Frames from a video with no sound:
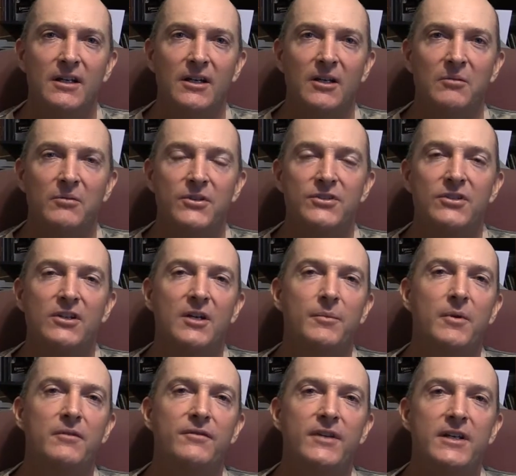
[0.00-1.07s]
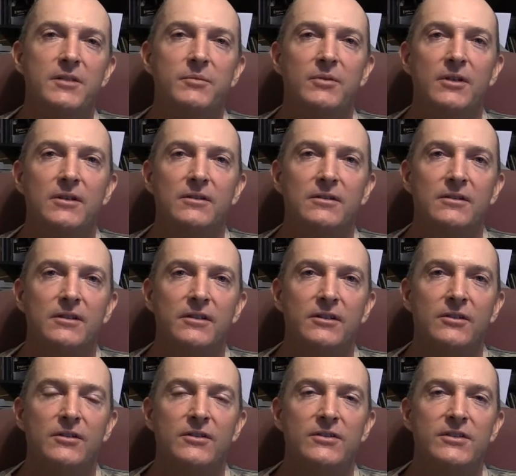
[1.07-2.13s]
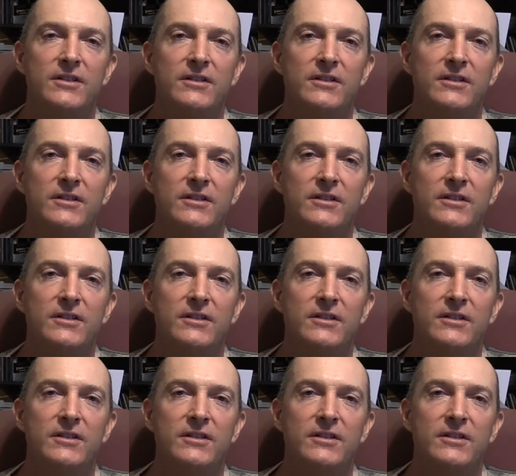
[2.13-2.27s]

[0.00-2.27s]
let's hook up on Facebook. You can see